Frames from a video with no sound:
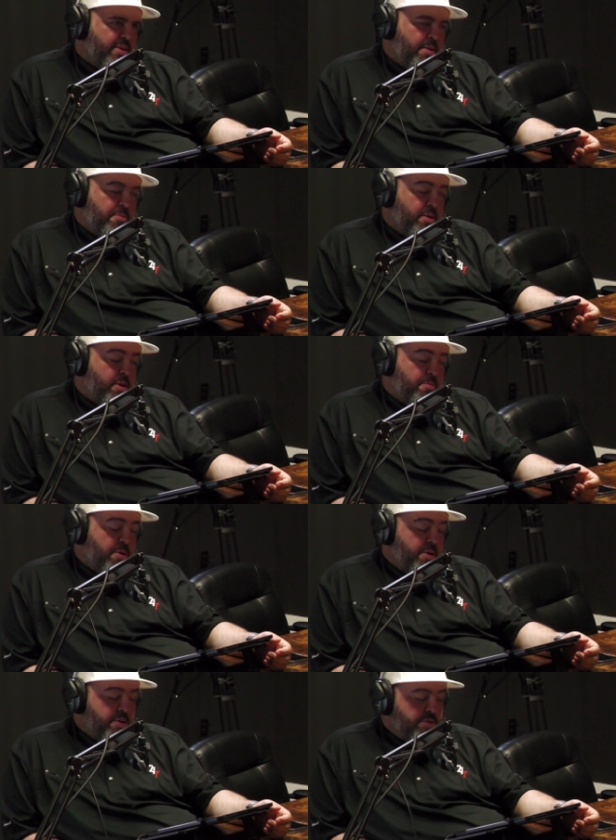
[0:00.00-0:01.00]
I think at our
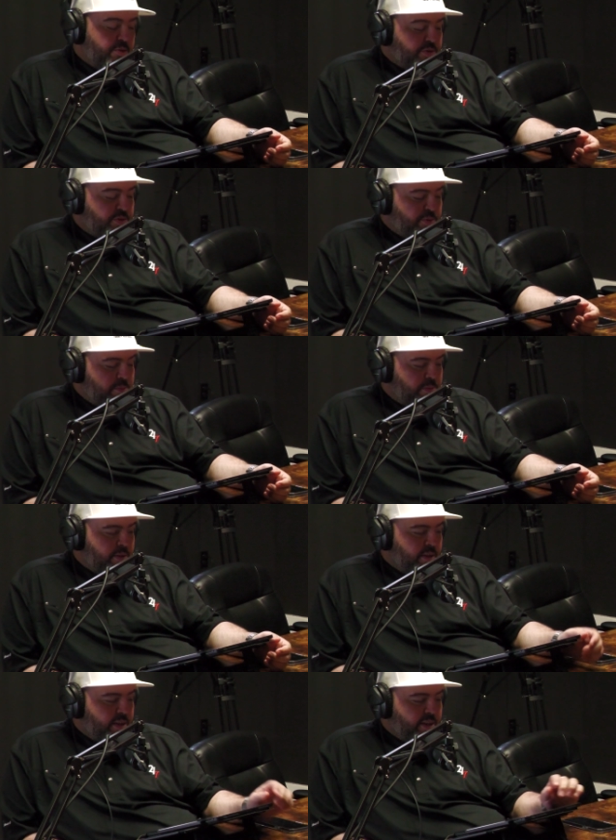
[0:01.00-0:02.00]
party I told you a story,
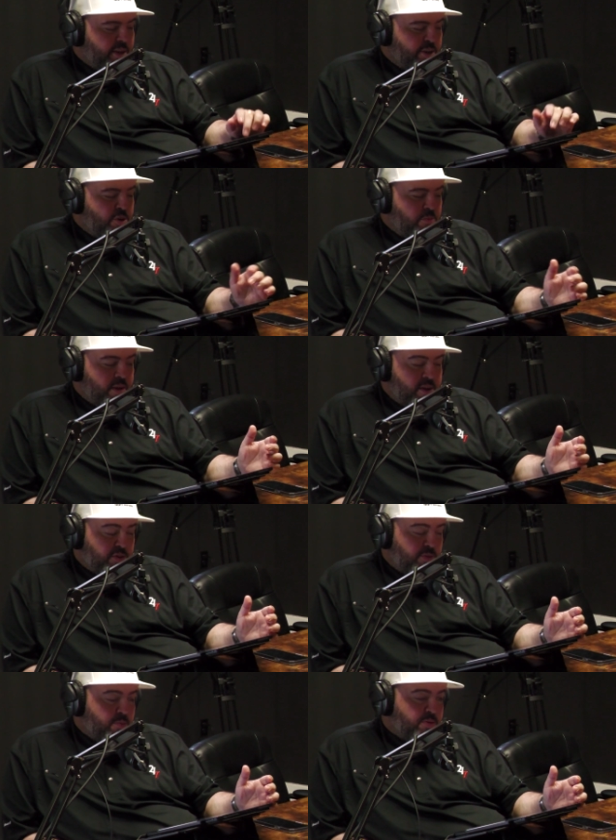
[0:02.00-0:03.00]
but you know me, I
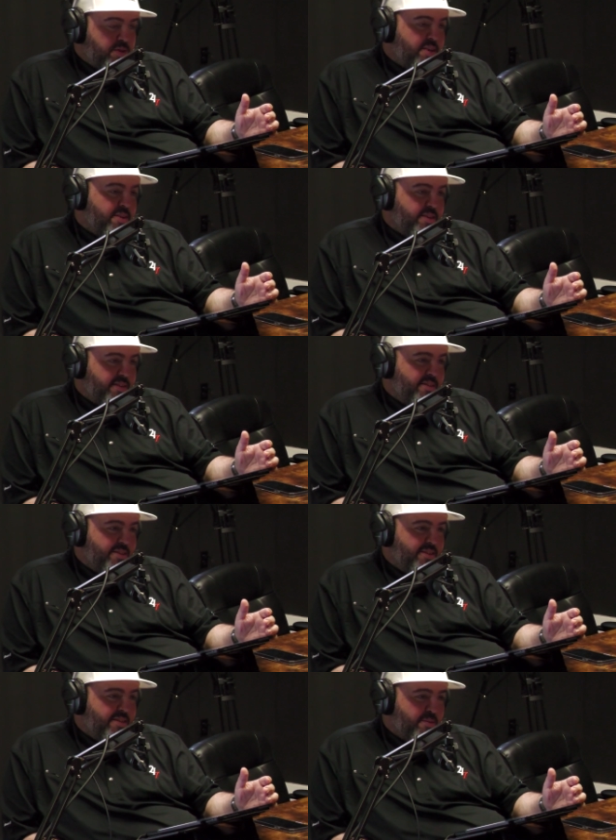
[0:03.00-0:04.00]
used to smoke cigarettes,
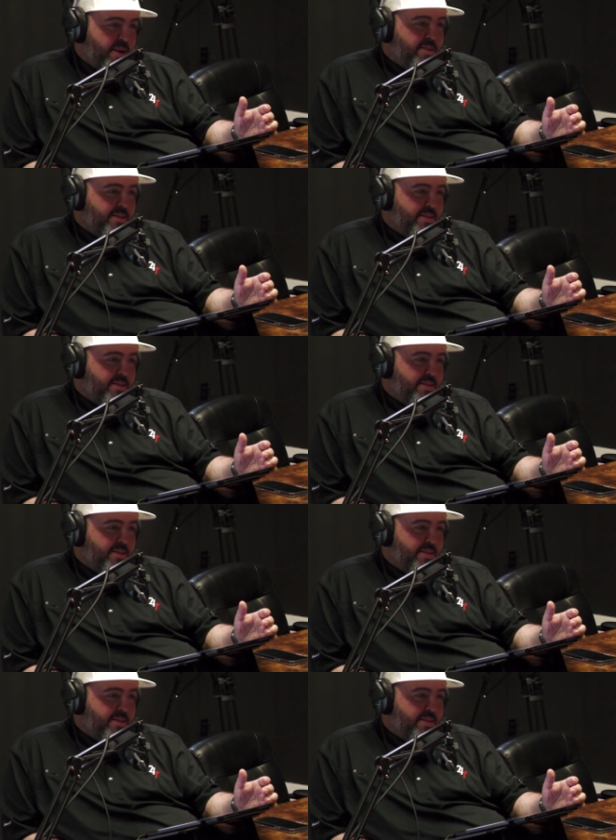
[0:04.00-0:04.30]
right?